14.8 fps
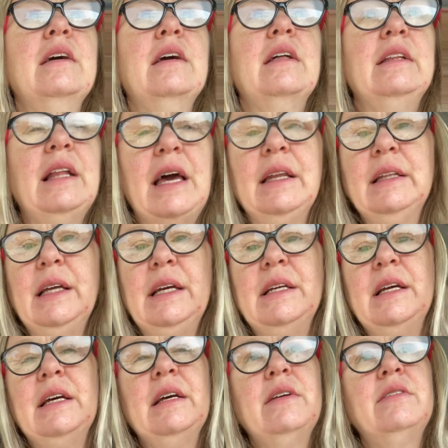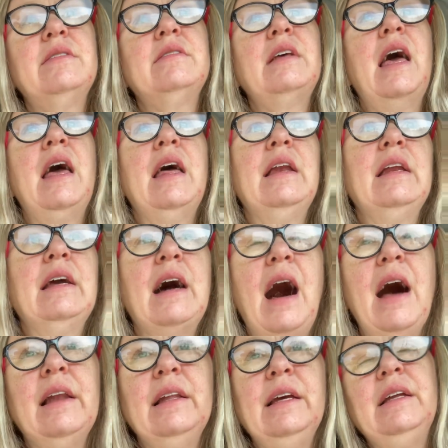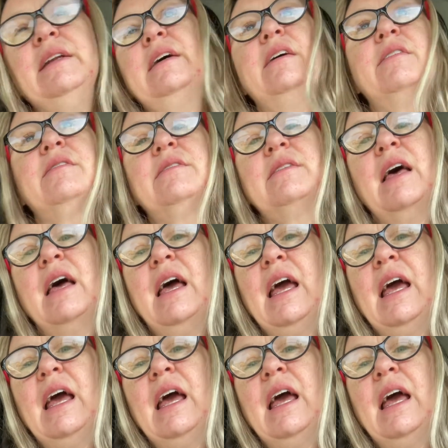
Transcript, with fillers: cleanliness and godliness